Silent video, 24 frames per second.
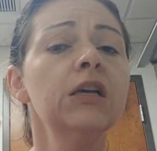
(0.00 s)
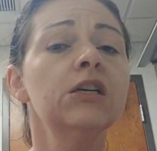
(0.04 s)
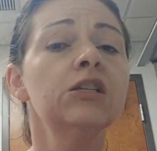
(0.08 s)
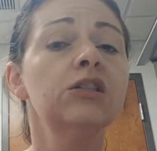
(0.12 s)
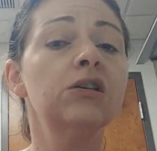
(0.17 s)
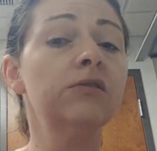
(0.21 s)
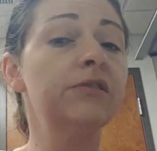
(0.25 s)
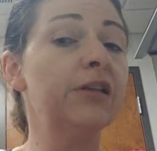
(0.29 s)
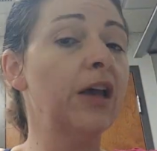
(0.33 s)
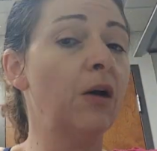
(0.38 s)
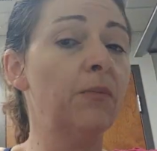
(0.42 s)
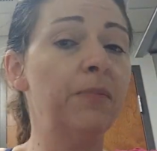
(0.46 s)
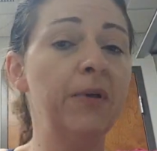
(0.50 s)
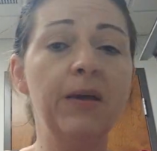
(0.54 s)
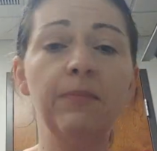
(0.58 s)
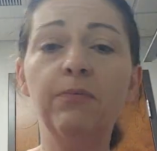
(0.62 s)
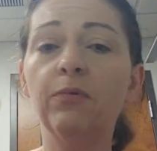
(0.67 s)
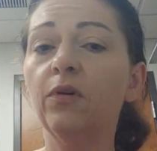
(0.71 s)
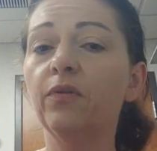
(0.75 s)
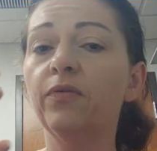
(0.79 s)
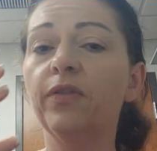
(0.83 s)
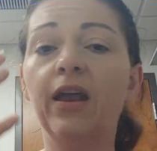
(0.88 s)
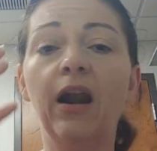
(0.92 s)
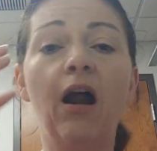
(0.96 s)
So tell
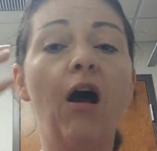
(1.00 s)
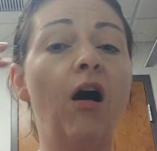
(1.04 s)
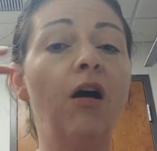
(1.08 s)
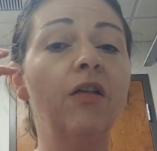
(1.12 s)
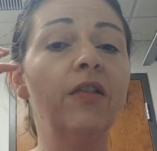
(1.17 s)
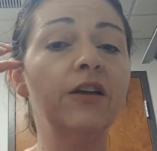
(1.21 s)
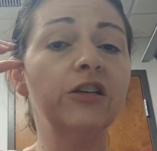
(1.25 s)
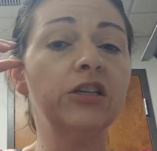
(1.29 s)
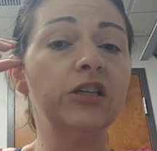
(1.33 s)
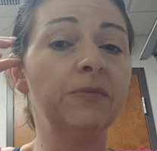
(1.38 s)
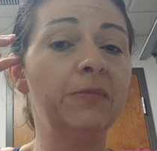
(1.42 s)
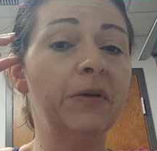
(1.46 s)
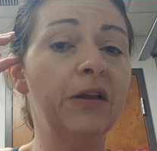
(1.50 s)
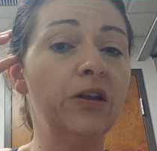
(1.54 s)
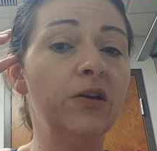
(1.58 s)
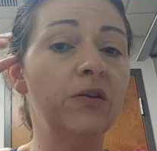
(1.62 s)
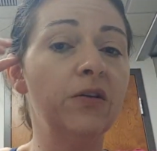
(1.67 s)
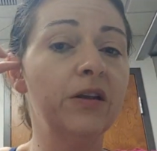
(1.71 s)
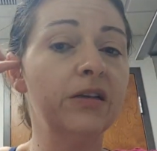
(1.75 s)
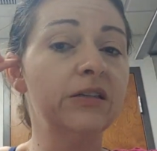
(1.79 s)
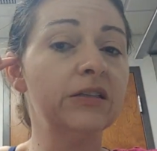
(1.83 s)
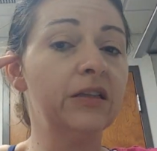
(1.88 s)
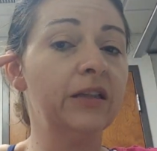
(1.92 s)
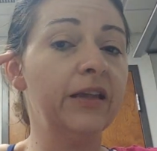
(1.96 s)
people that all they should be
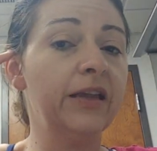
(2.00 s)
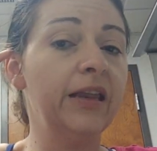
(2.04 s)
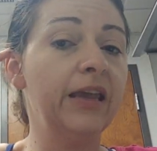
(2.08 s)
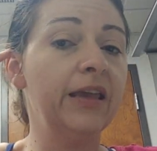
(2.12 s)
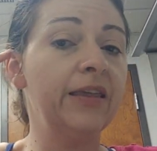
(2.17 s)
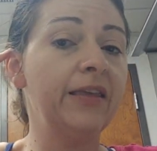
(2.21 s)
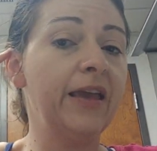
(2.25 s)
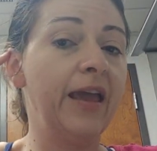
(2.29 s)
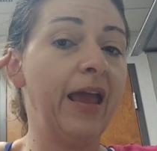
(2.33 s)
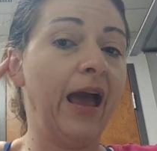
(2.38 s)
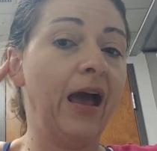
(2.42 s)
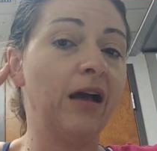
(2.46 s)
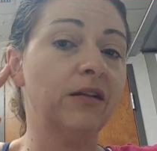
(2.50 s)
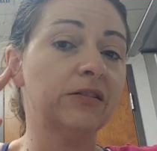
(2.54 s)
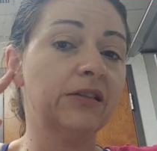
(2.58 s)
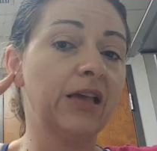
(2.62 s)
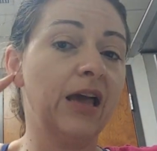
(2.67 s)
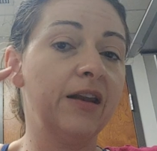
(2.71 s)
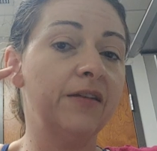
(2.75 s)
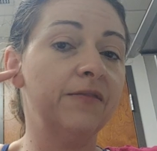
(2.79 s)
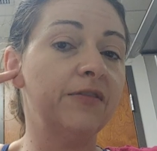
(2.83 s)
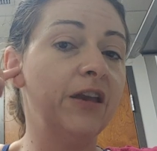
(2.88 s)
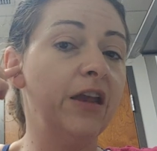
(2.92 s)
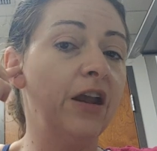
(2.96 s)
doing is cleaning the
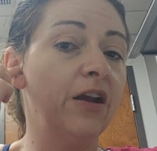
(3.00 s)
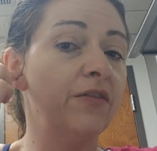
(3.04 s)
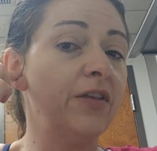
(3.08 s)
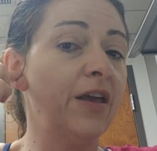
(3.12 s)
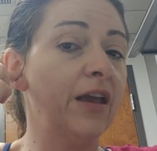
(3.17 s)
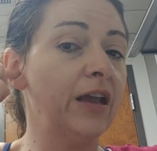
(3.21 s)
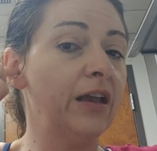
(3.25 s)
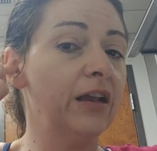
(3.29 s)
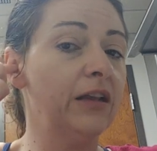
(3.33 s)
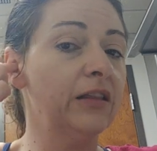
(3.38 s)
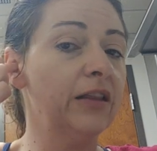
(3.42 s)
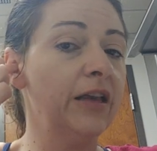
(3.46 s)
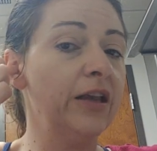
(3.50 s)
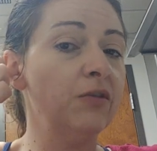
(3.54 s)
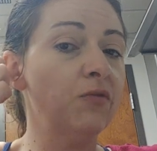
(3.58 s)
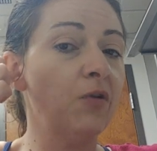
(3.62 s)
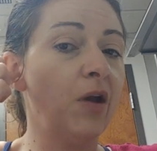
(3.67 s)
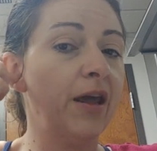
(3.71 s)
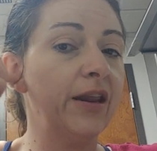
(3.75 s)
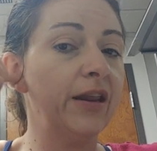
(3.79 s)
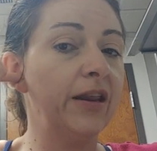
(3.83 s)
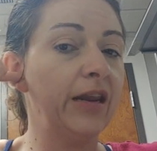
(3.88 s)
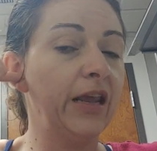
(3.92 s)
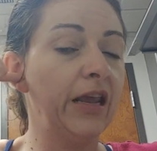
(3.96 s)
outside of the ear. They can clean
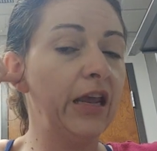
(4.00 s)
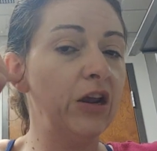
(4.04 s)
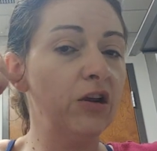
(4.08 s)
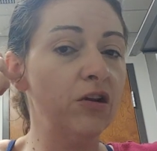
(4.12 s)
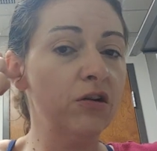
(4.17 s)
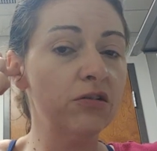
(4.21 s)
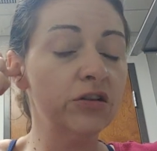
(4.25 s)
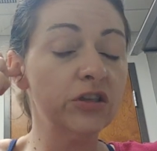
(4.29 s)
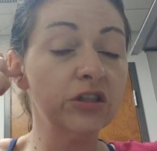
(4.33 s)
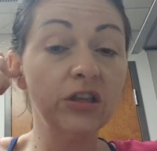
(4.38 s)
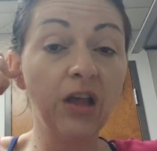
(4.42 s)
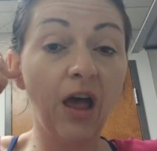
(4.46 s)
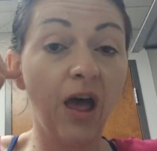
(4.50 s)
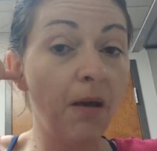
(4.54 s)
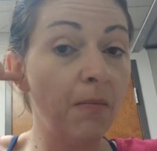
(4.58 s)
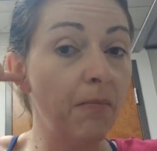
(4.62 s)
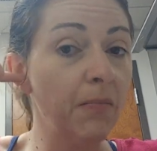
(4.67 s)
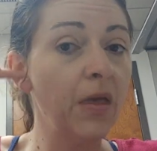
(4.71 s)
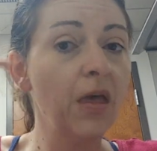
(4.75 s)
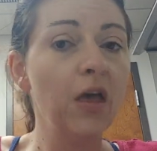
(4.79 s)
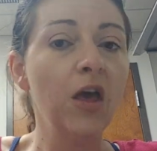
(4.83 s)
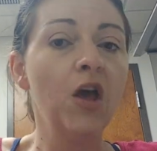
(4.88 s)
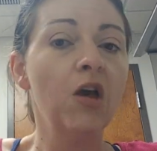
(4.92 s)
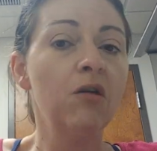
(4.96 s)
right in here
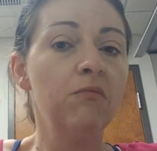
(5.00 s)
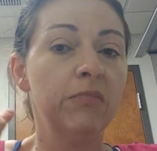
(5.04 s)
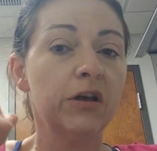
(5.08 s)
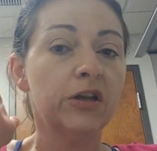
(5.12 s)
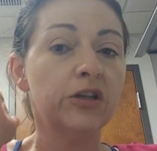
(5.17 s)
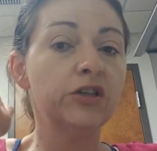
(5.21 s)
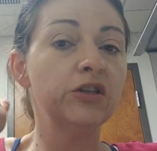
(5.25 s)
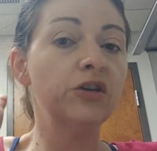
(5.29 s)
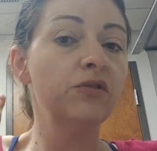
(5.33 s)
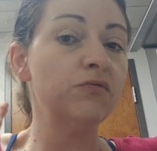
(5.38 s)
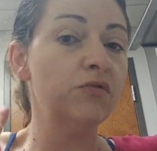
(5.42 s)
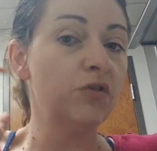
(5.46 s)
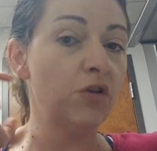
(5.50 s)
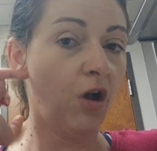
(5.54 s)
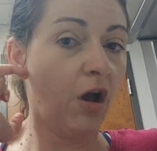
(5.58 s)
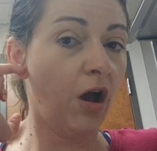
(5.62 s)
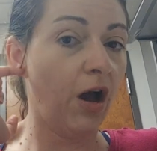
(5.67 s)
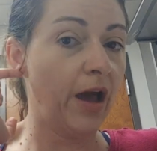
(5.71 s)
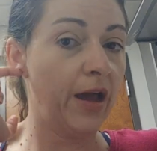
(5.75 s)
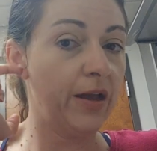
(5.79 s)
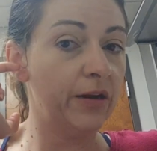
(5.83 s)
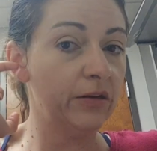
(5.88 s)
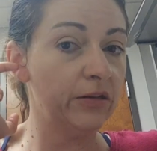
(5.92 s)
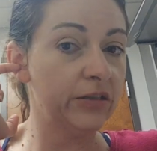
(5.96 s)
some, but do
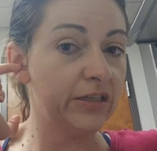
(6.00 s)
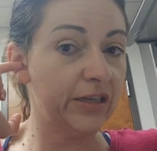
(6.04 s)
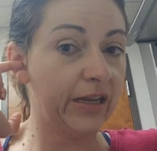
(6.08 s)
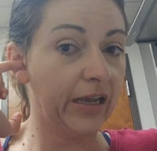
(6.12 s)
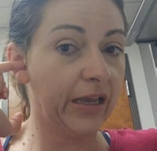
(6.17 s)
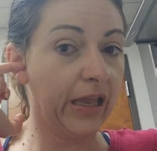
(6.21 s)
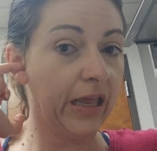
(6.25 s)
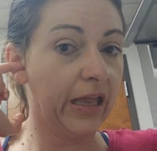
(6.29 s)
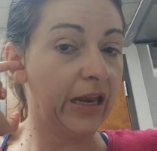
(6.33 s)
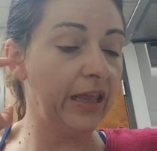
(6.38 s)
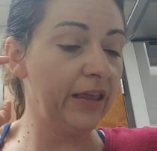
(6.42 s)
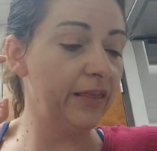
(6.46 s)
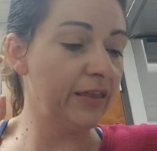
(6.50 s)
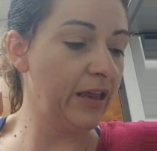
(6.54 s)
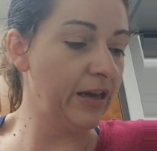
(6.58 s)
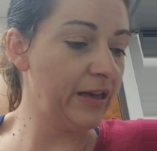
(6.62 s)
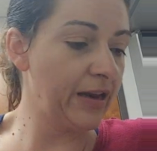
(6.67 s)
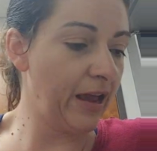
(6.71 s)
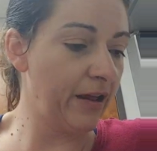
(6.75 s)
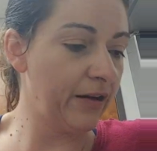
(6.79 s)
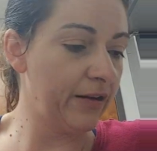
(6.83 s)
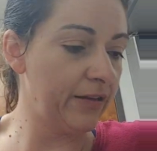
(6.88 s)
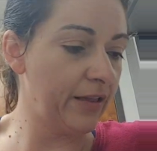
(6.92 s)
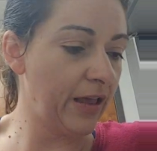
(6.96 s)
not stick
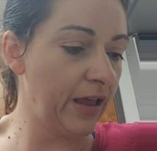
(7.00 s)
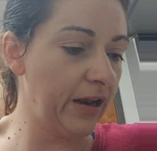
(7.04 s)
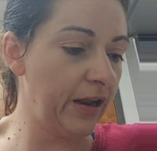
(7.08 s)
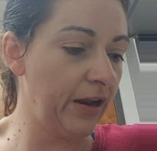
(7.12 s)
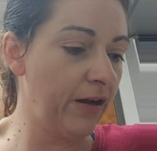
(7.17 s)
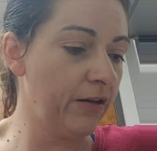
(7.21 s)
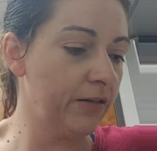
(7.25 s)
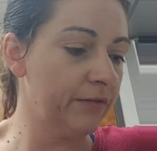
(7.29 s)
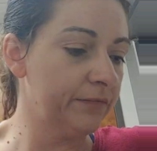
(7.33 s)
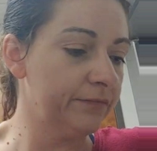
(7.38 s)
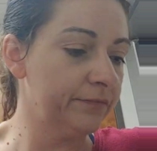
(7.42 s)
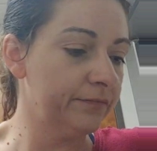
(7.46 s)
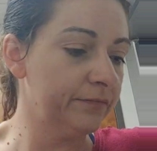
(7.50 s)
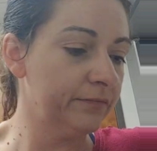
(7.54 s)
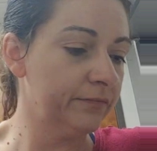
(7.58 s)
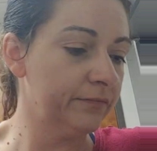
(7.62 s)
anything down in that ear.